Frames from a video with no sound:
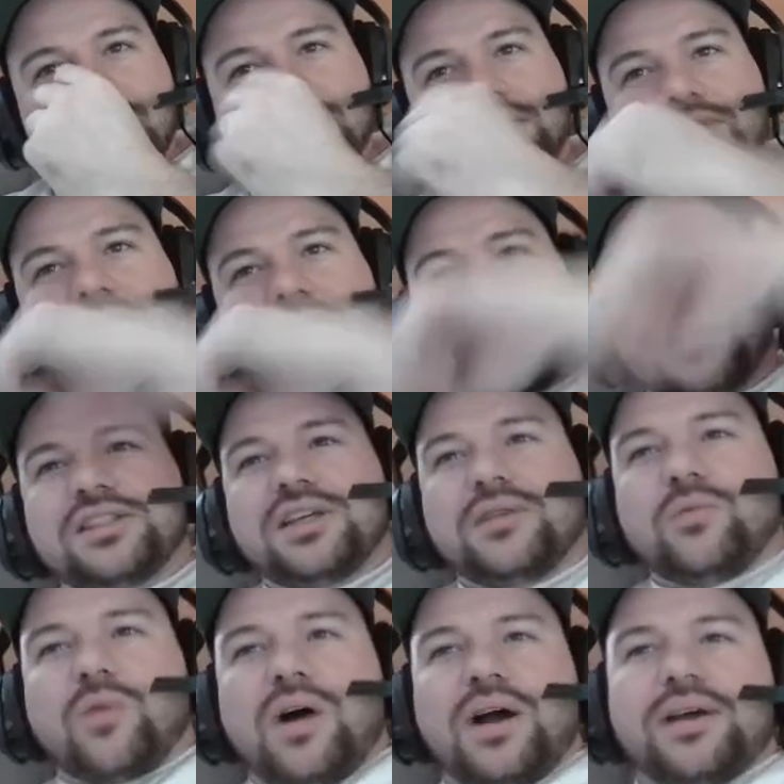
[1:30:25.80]
Devontae
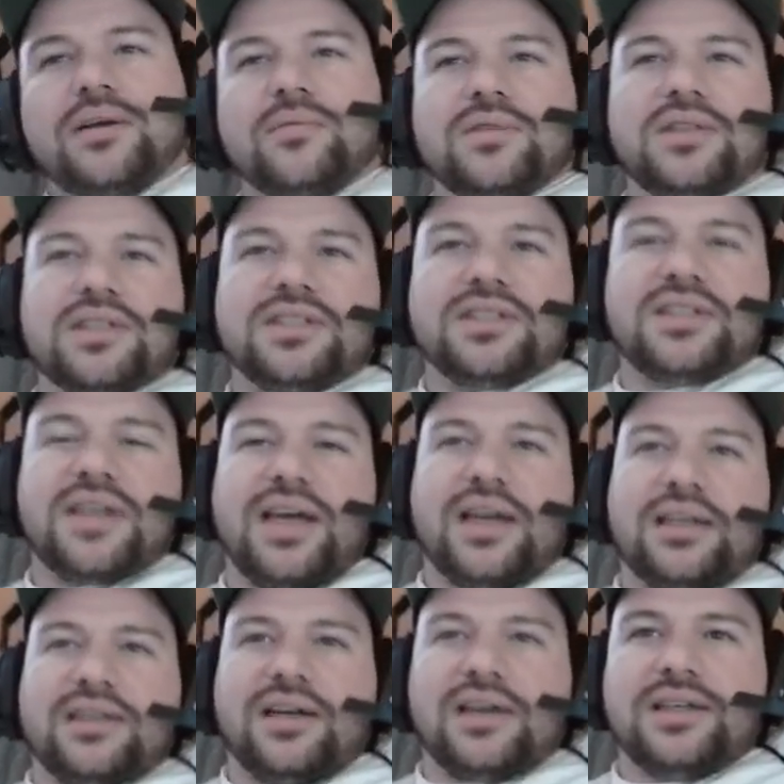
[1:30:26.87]
Wyatt with the
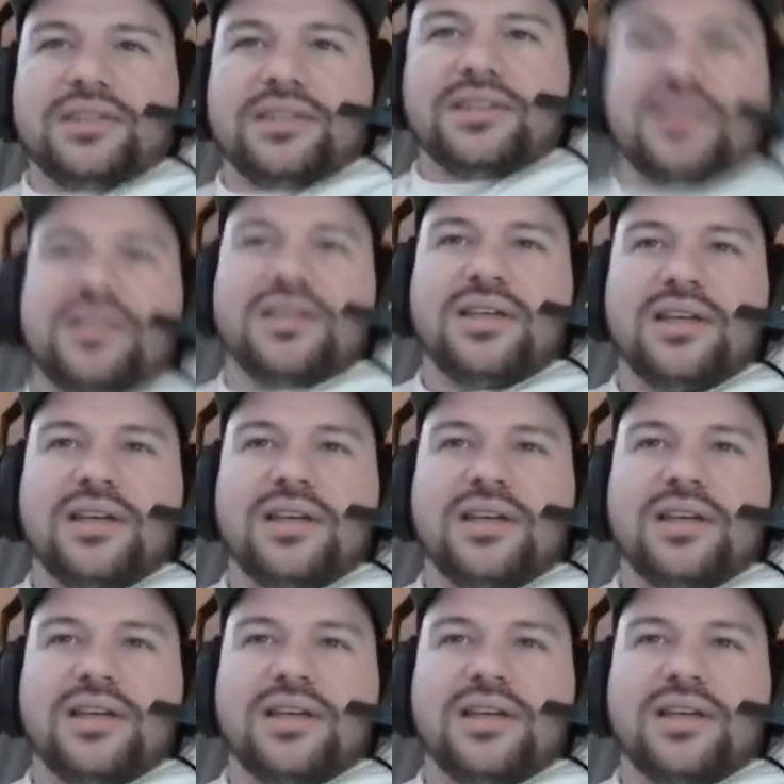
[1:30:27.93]
sack. Nice.